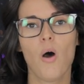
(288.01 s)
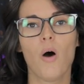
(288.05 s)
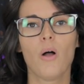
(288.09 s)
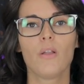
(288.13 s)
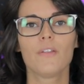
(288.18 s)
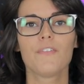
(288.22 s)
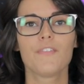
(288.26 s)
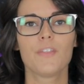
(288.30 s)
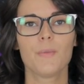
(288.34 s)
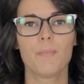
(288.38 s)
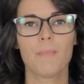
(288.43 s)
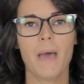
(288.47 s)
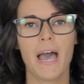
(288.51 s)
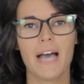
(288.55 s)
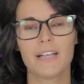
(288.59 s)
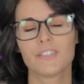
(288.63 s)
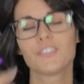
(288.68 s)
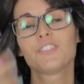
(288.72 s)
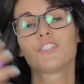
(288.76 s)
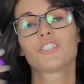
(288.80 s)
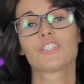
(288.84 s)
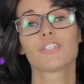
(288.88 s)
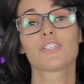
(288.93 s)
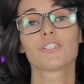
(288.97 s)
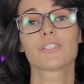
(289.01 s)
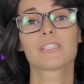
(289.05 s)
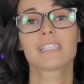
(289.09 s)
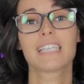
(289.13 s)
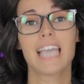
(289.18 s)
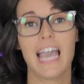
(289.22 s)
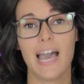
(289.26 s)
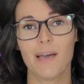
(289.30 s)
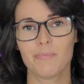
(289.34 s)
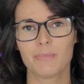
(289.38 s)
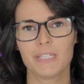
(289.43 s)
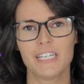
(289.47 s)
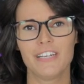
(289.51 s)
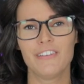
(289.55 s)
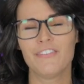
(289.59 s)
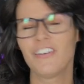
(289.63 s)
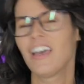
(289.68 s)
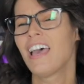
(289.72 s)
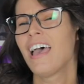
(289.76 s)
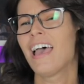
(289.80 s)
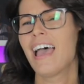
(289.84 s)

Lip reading: all of the passengers captive.